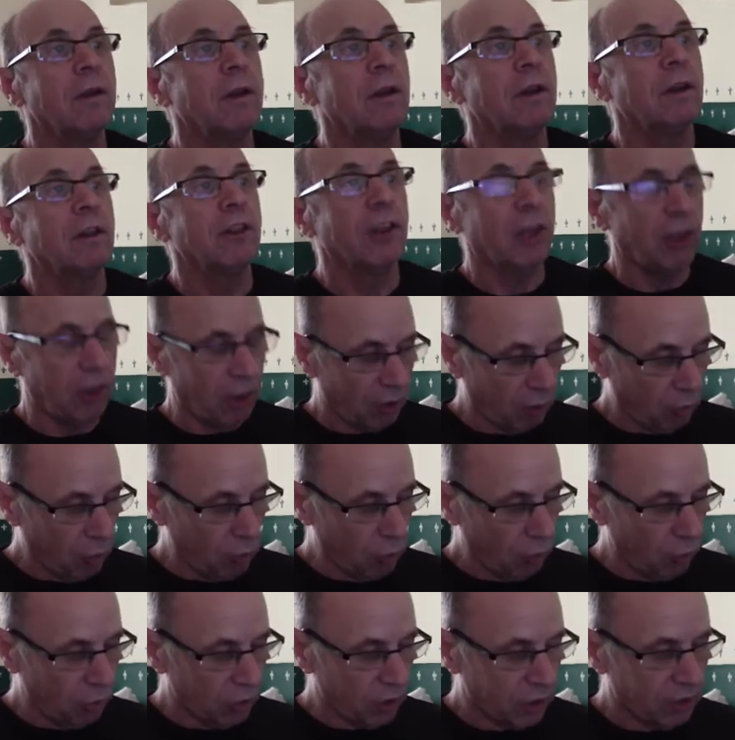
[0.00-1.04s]
So they
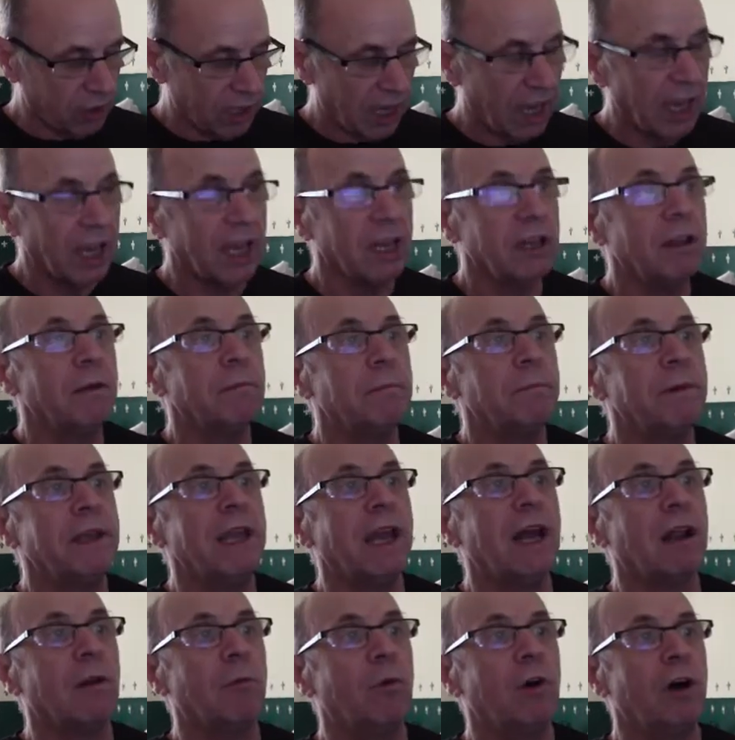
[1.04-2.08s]
all contain
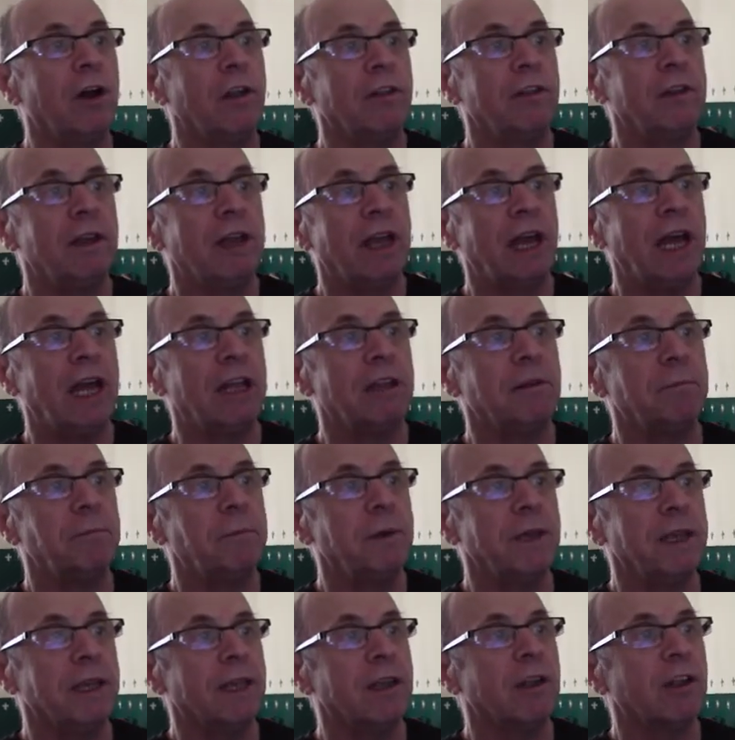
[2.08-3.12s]
BL1 and
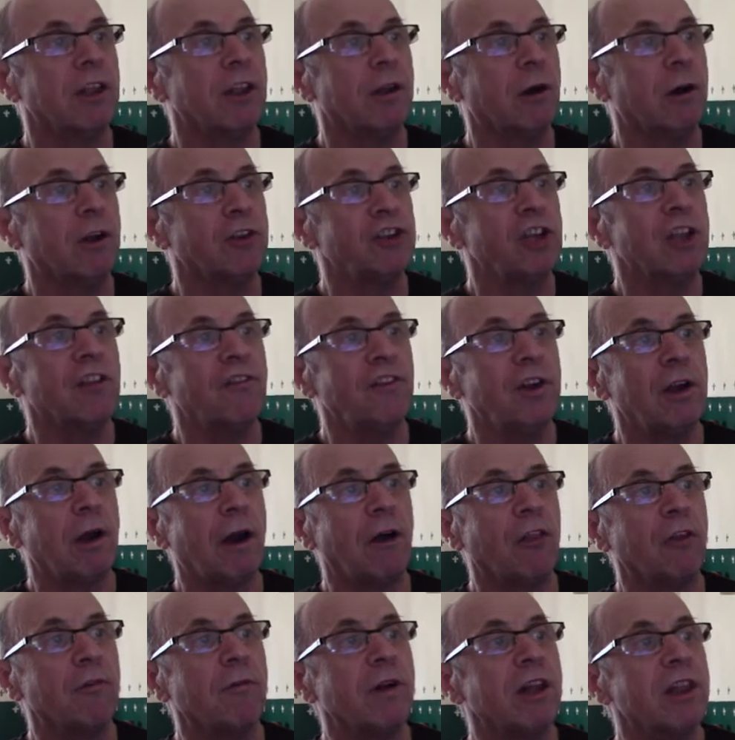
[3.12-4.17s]
B. So I'll just fill out
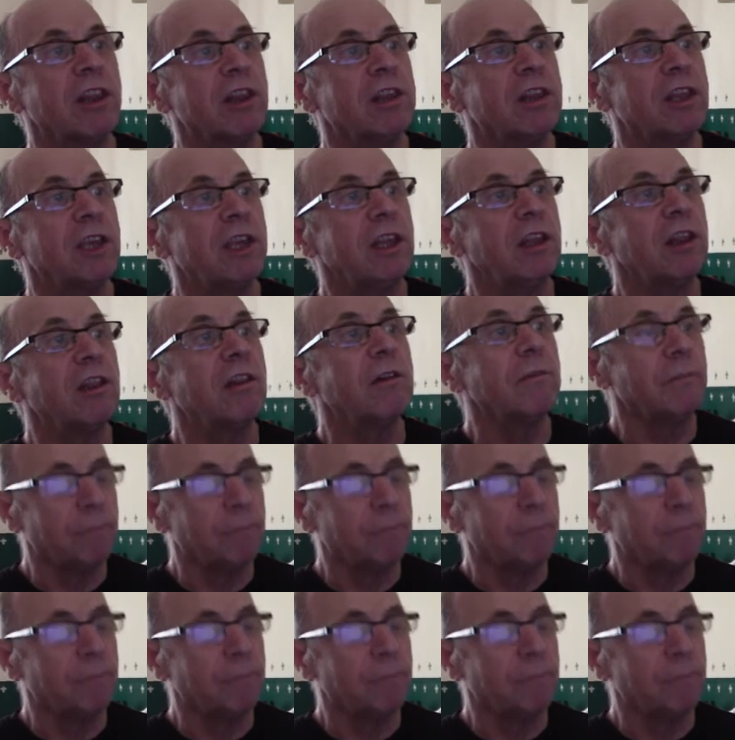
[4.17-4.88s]
the rest of these.